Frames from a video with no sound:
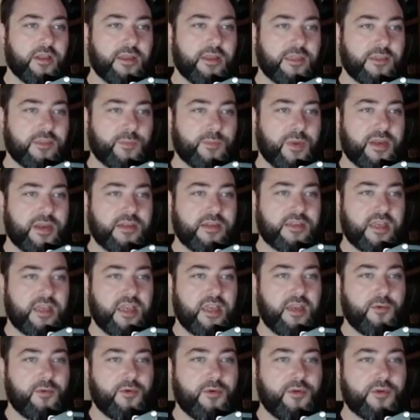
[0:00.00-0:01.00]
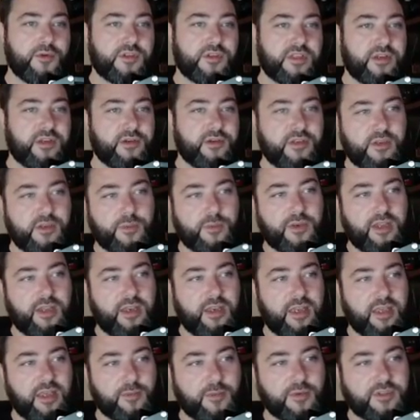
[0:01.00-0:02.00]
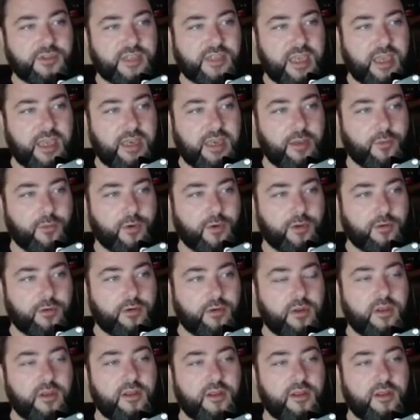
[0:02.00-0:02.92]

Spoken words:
as bad as anyone who stereotypically labels anyone.